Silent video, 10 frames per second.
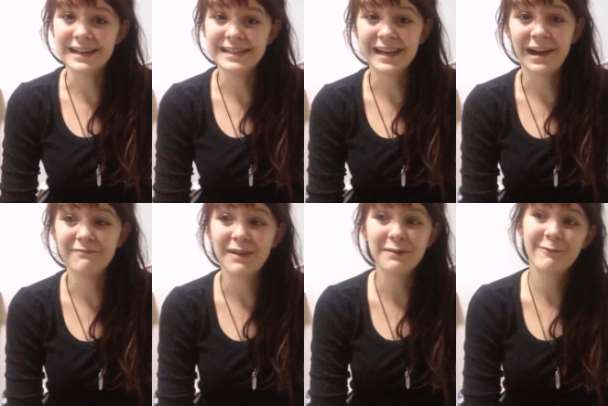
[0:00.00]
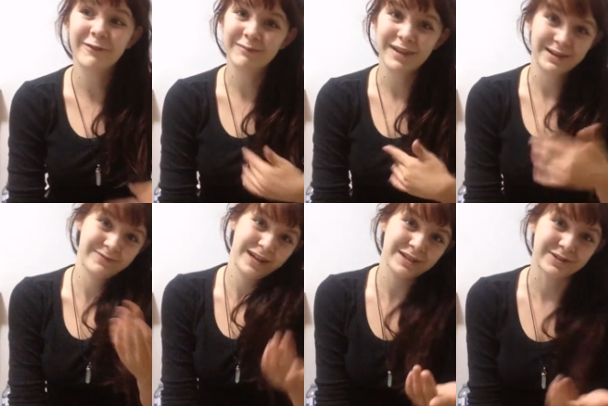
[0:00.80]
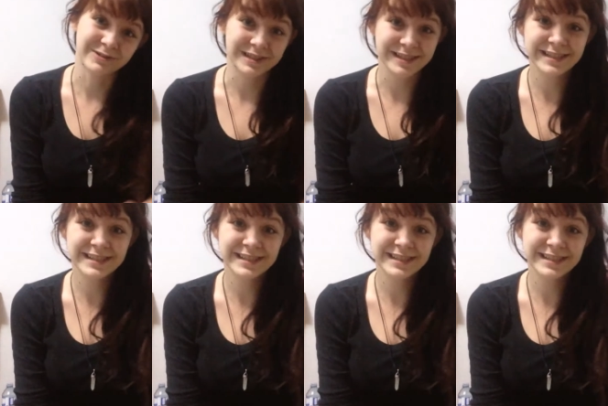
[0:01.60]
idea and maybe feel better about yours.